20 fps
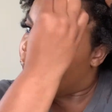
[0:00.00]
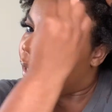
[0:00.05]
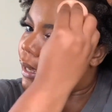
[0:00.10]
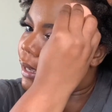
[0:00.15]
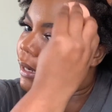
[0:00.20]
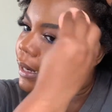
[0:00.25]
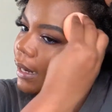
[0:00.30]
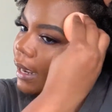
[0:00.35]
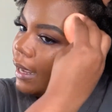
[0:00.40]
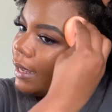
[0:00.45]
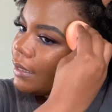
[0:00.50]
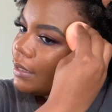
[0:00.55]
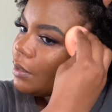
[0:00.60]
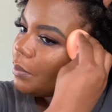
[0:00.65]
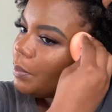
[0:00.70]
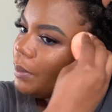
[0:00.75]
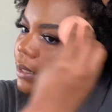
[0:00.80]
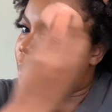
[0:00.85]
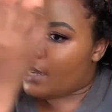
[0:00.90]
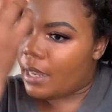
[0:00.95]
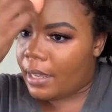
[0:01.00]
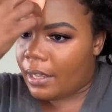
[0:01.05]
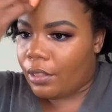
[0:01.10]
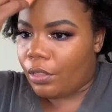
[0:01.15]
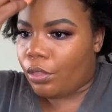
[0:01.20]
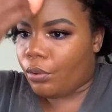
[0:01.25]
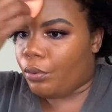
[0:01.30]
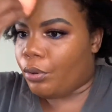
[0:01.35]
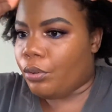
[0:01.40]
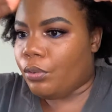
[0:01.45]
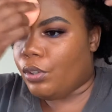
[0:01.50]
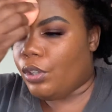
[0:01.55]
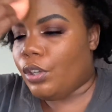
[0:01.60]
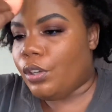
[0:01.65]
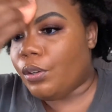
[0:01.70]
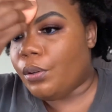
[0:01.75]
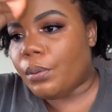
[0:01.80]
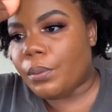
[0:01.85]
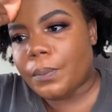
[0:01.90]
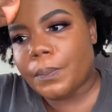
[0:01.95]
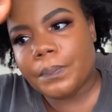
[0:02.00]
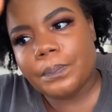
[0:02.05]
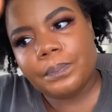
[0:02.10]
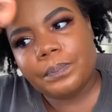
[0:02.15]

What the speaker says: it has to be done through you.